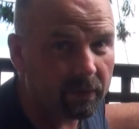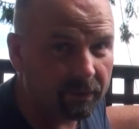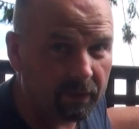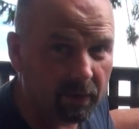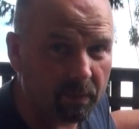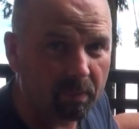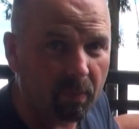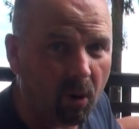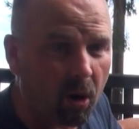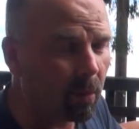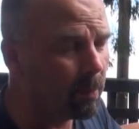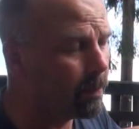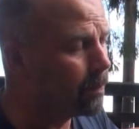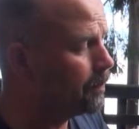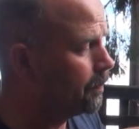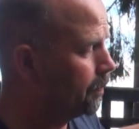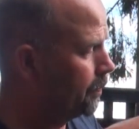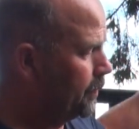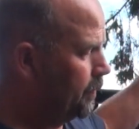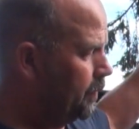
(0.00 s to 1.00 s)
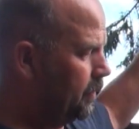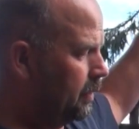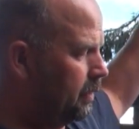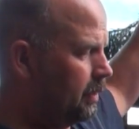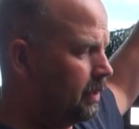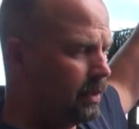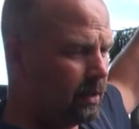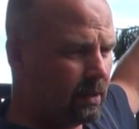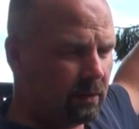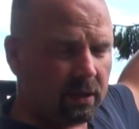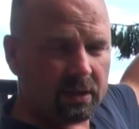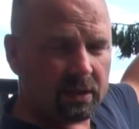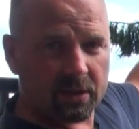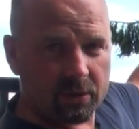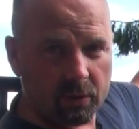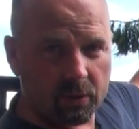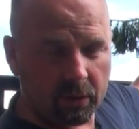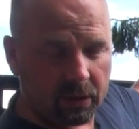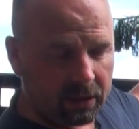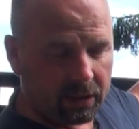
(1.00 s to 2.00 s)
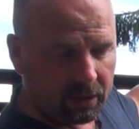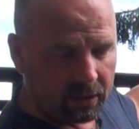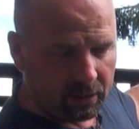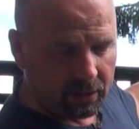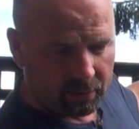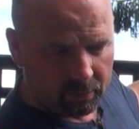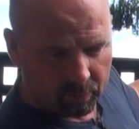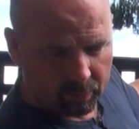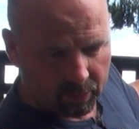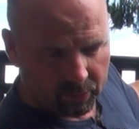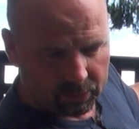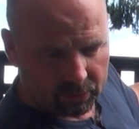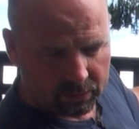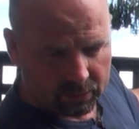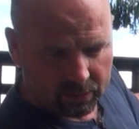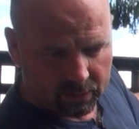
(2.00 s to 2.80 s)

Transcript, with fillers: for the bottom. This is okay, but